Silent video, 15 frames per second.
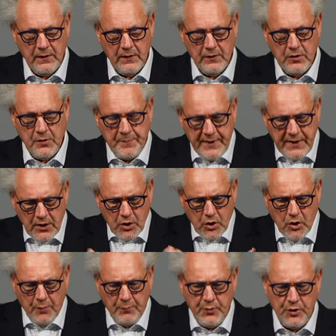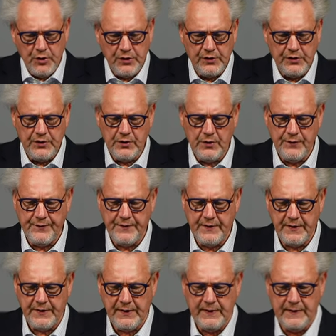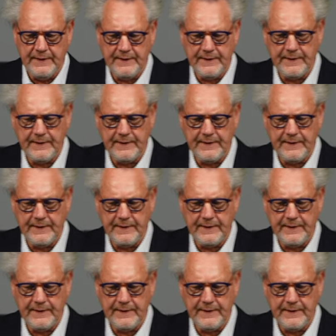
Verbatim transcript: To be a community of grace.